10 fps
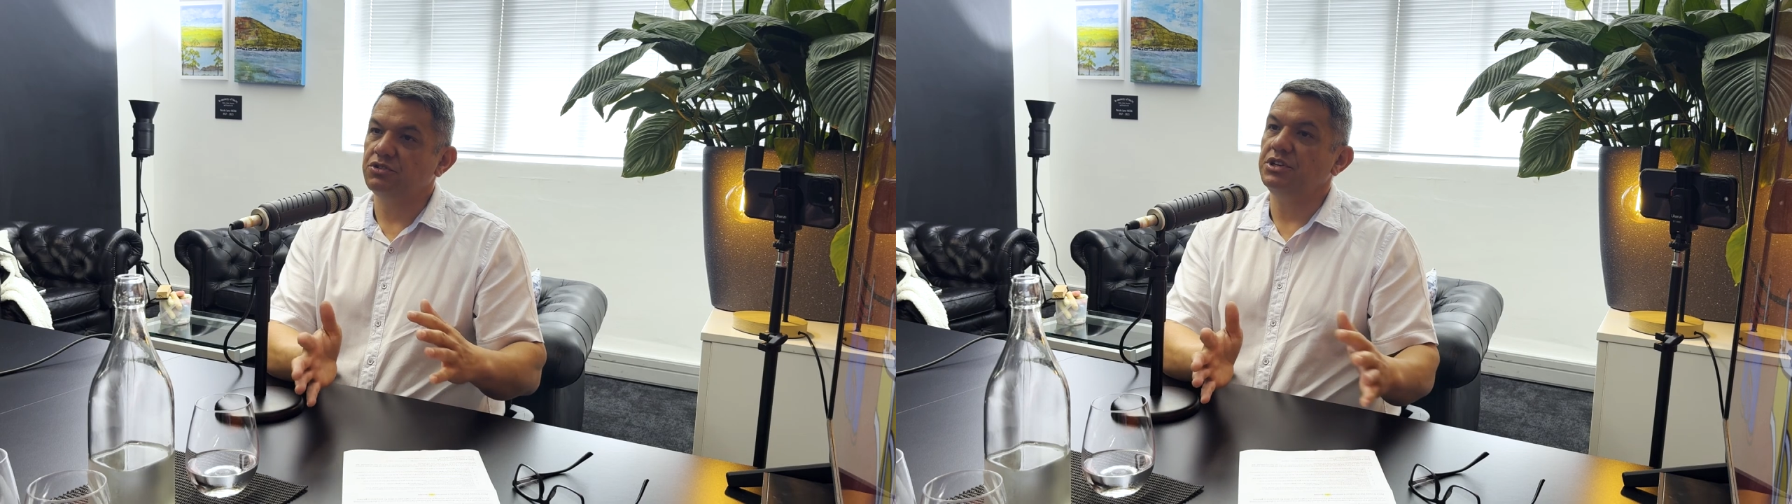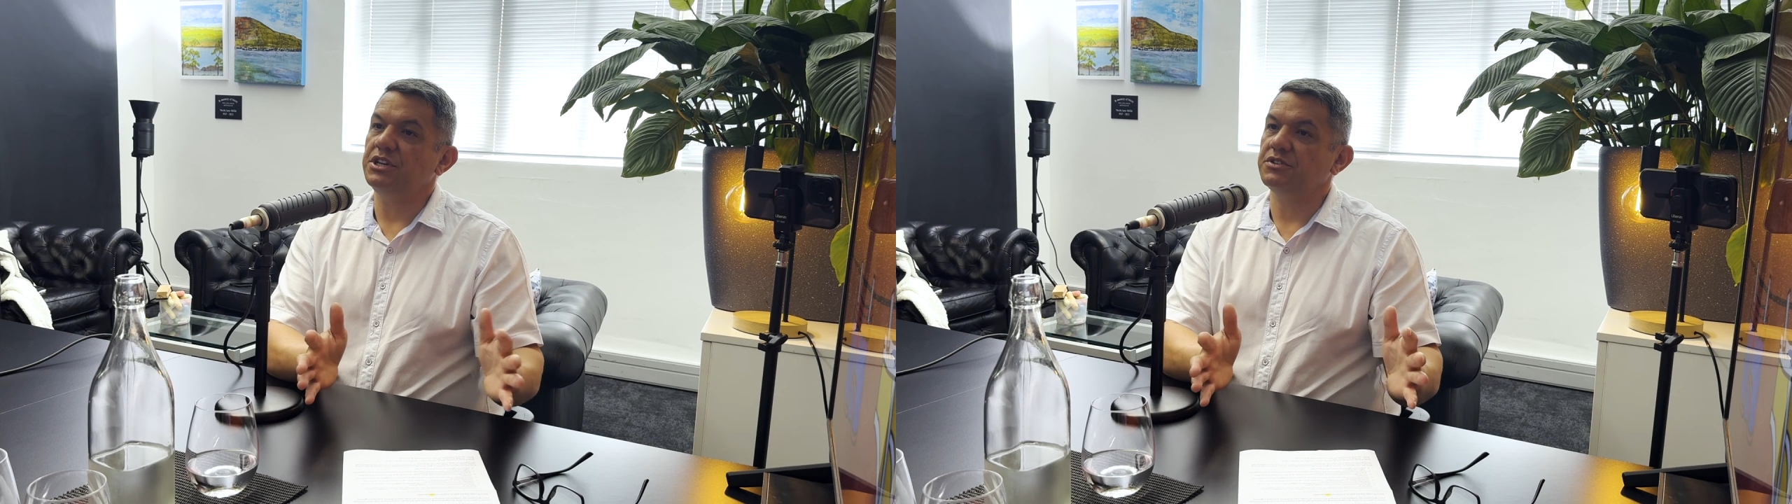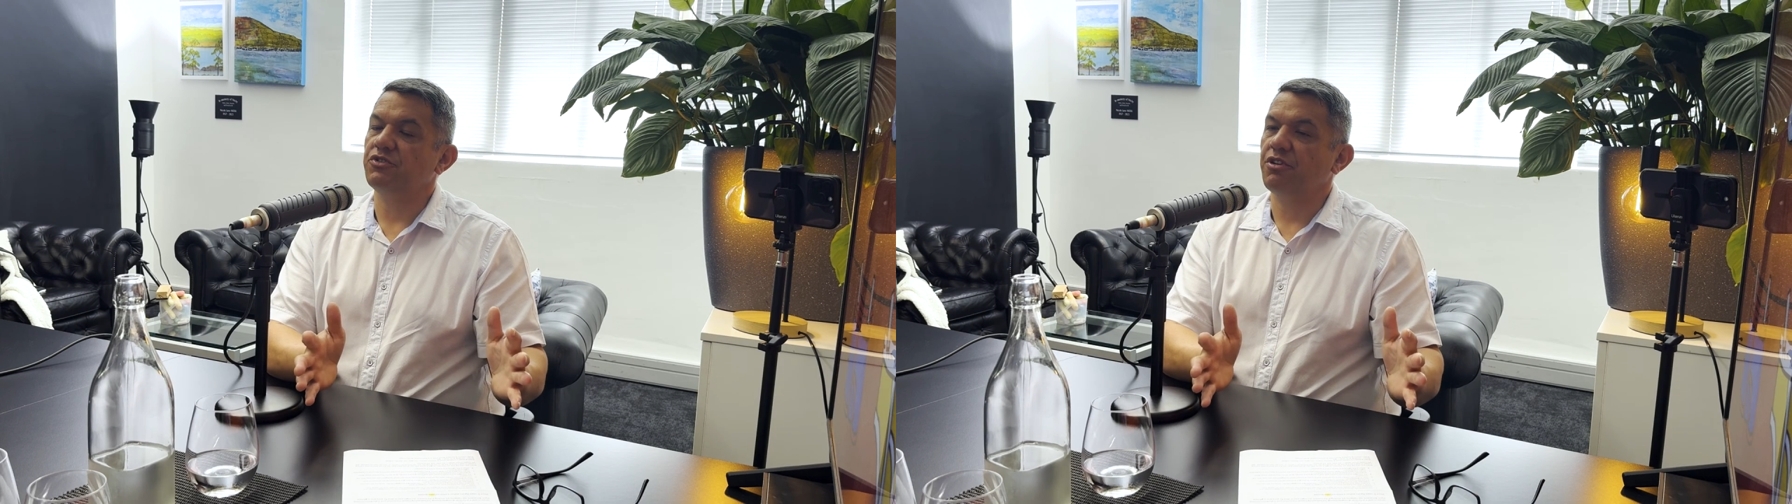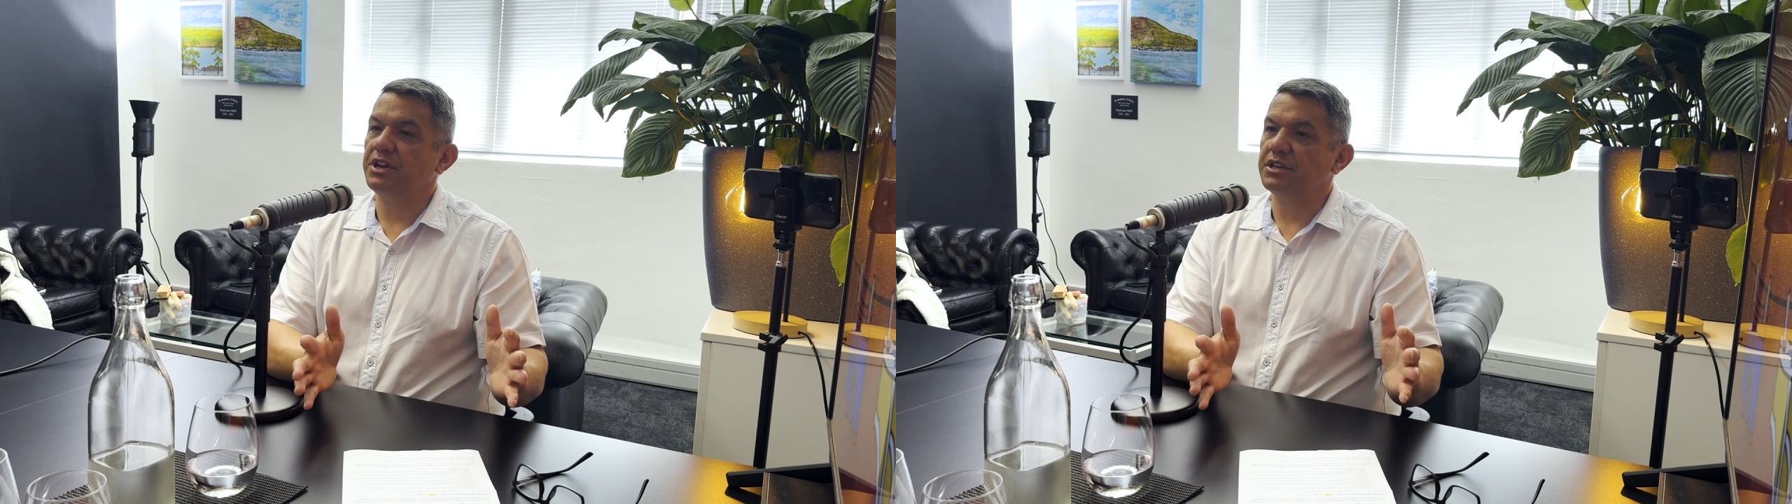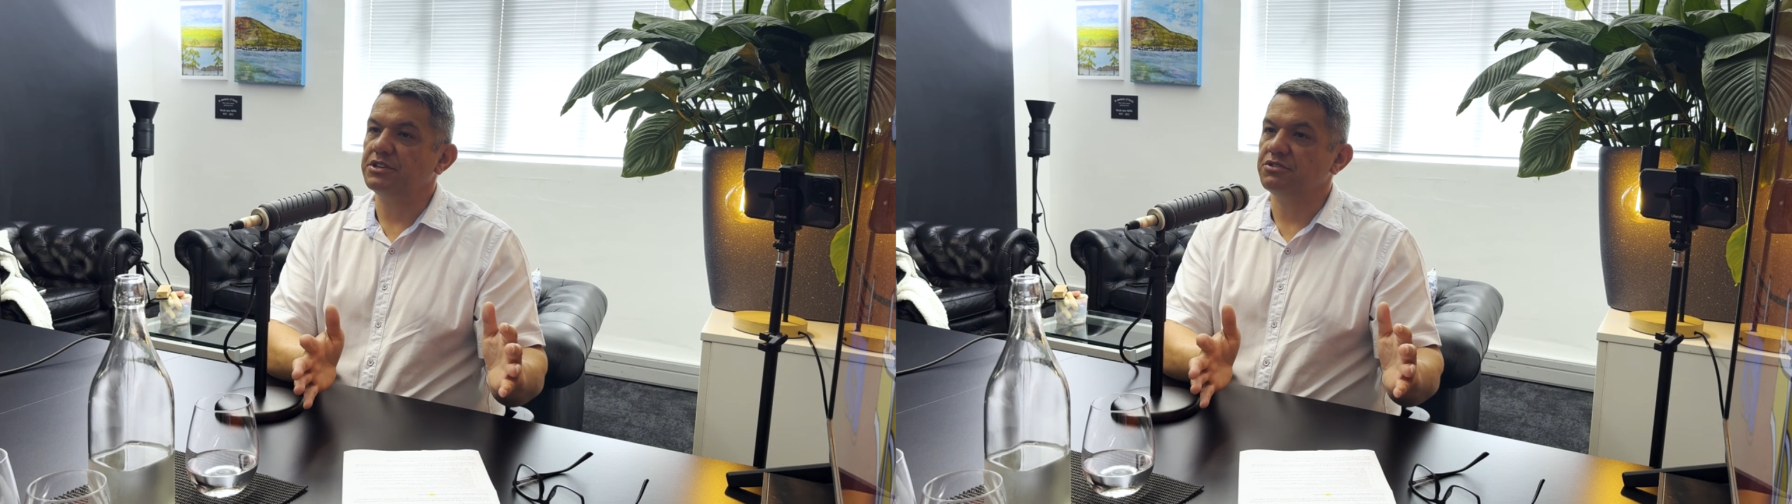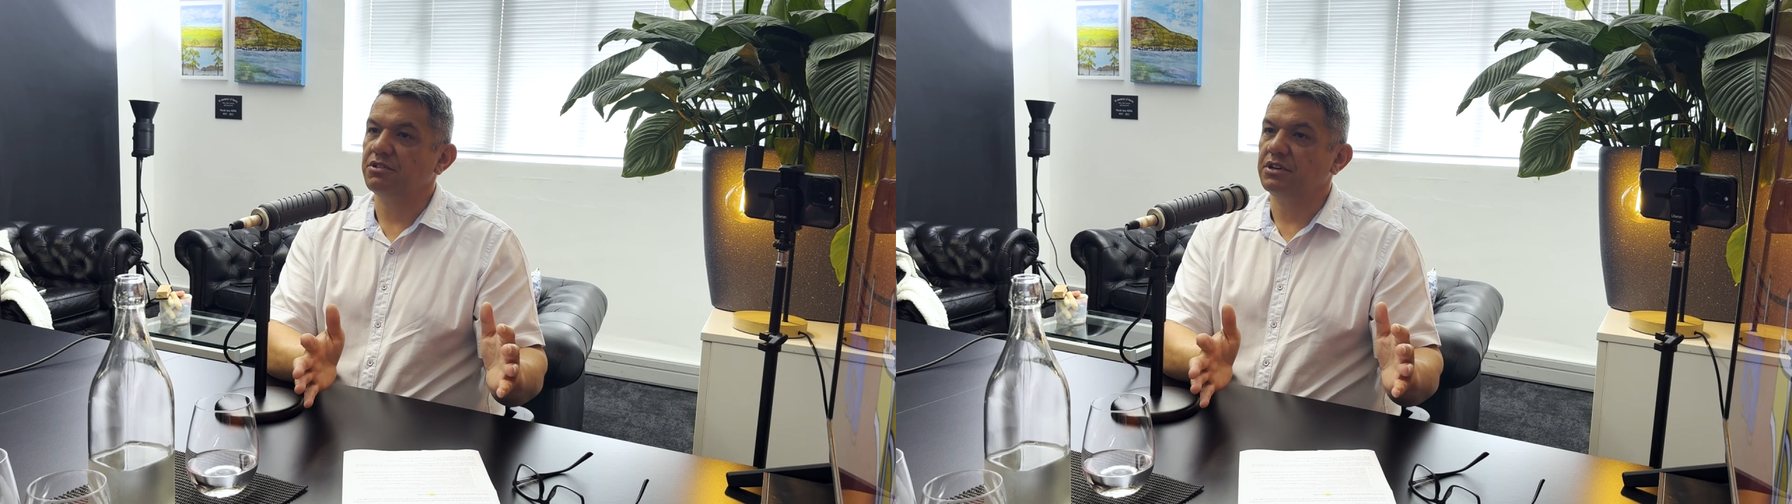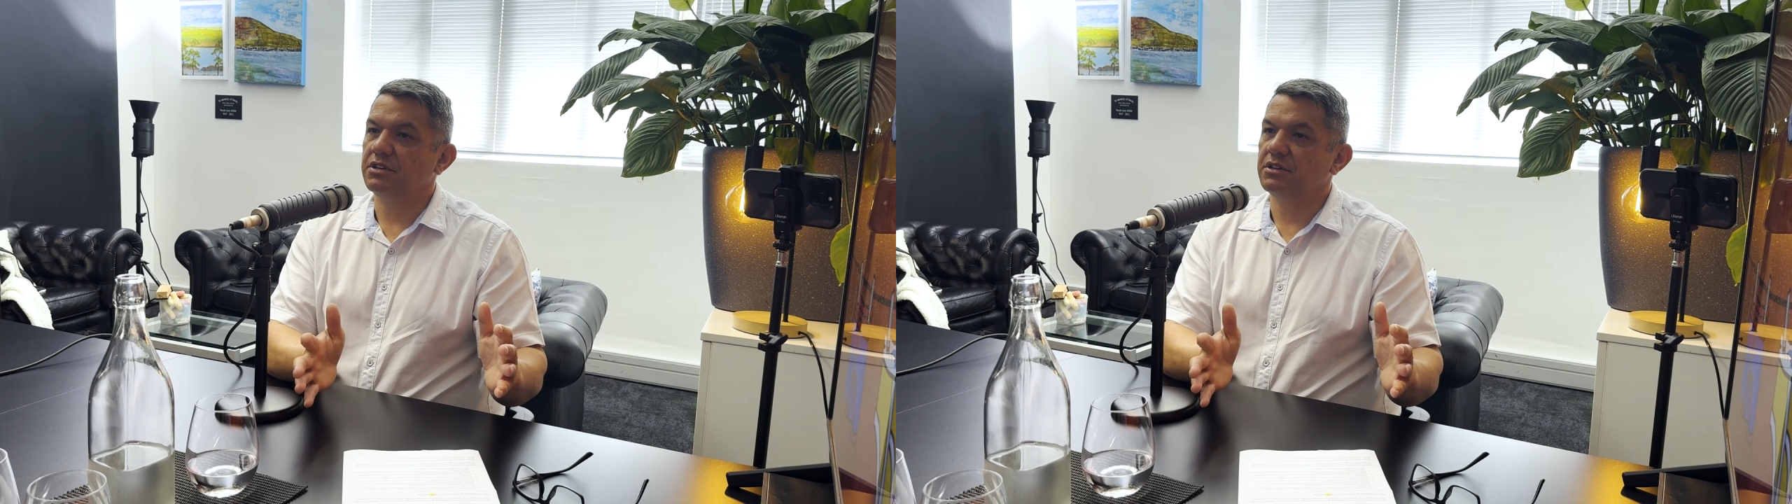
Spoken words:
years of trading history,